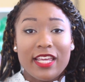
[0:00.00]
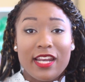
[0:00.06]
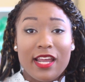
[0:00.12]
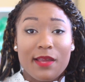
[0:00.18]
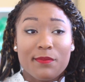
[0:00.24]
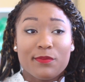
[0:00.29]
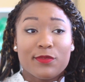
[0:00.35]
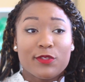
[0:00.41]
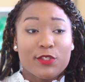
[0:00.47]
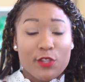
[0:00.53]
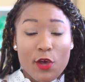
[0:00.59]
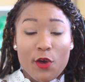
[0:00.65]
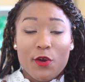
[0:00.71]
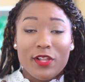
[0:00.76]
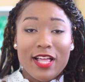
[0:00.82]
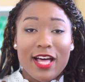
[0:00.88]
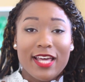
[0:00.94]
and I'm
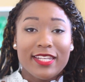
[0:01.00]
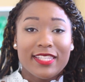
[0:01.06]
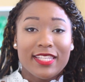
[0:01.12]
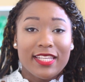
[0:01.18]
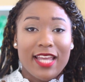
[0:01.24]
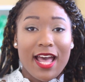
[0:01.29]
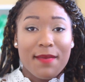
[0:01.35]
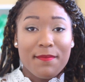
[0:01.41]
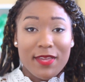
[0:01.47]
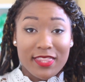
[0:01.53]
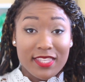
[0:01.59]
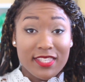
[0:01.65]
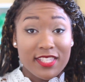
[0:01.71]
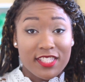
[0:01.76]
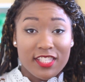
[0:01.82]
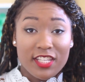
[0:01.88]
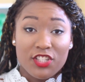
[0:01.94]
so glad that I made the
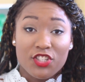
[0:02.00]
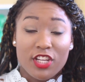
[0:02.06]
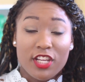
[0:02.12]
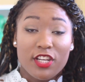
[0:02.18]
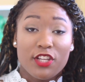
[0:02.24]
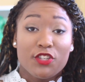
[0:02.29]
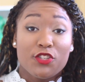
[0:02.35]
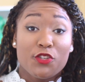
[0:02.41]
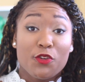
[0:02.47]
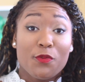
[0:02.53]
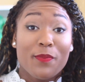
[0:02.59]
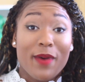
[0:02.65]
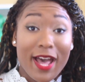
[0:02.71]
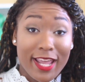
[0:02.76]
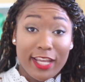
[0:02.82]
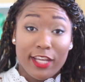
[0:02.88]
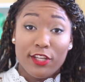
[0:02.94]
decision to
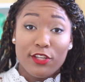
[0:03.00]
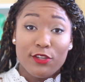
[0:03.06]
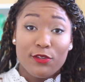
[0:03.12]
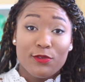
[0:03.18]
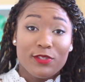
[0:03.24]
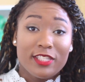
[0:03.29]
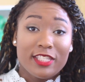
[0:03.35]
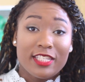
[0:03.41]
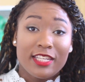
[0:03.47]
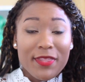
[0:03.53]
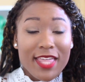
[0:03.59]
buy it used.